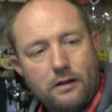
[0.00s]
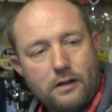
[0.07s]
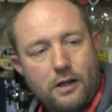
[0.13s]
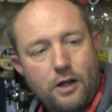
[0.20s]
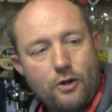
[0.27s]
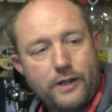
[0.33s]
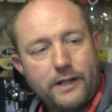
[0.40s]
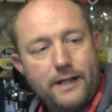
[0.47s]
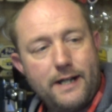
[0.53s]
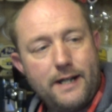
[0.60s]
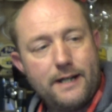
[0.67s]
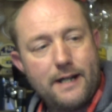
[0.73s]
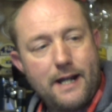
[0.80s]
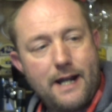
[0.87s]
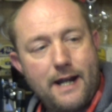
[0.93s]
clocking
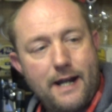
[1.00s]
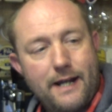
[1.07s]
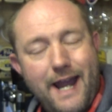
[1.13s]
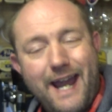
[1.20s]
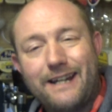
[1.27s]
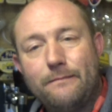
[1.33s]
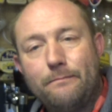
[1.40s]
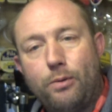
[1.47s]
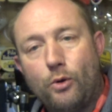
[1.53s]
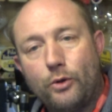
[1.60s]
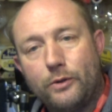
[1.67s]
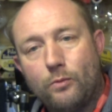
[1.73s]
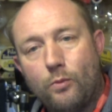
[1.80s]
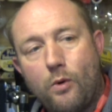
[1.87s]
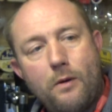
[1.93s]
in at
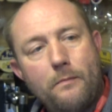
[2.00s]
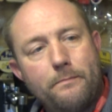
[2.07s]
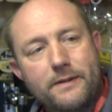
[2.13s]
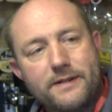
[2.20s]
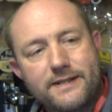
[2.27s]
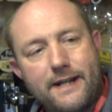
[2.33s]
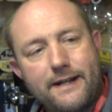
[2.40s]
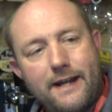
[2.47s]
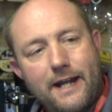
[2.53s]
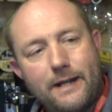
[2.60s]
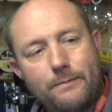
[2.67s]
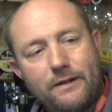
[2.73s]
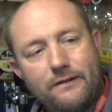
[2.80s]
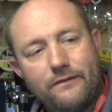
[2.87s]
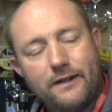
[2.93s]
8.1%
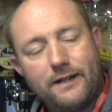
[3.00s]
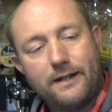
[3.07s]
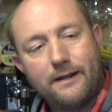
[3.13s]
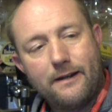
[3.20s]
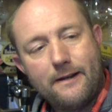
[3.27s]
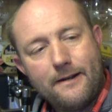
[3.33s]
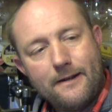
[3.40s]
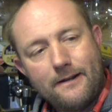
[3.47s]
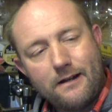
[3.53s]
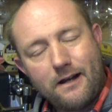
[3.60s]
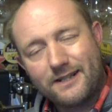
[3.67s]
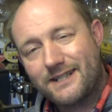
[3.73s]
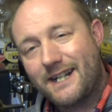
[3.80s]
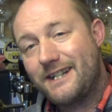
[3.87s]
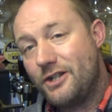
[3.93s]
ABV. I
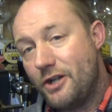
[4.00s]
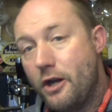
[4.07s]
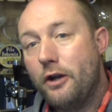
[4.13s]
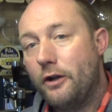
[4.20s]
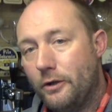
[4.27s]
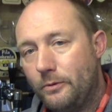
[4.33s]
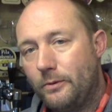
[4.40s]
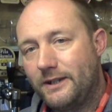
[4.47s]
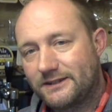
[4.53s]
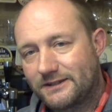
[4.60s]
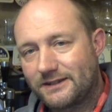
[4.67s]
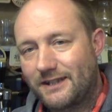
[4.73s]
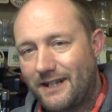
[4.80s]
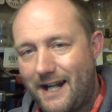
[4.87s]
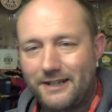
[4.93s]
say new,
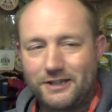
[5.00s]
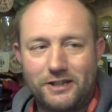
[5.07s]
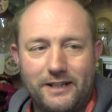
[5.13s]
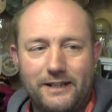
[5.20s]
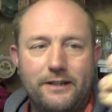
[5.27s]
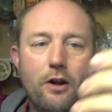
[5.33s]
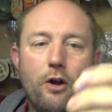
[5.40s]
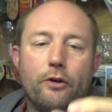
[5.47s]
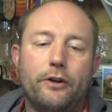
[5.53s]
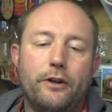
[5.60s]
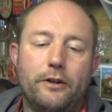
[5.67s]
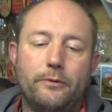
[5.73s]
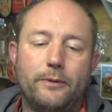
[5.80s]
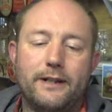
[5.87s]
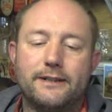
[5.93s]
it's actually not
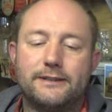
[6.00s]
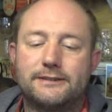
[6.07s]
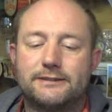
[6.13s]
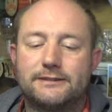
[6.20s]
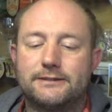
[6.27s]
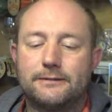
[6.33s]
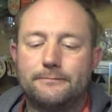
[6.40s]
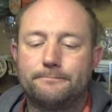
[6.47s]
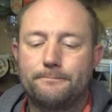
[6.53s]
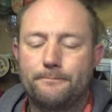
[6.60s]
new, it